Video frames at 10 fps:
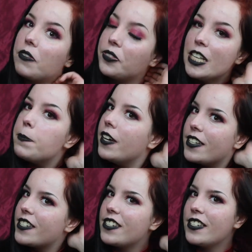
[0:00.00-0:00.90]
This
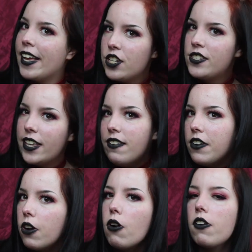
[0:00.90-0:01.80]
person doesn't actually say they were
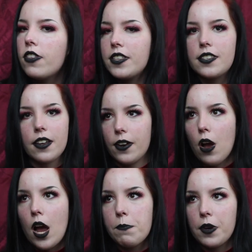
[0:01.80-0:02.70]
goth, so
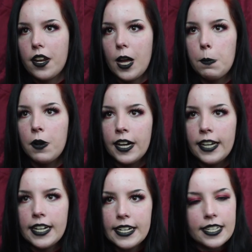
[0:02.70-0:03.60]
I'm gonna
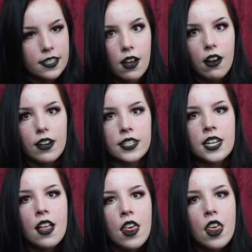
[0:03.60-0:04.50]
completely discard
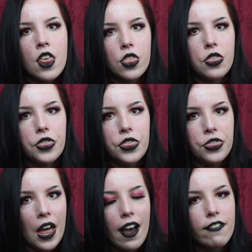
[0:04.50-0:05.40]

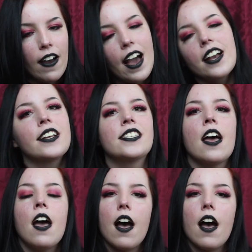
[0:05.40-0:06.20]
that fact.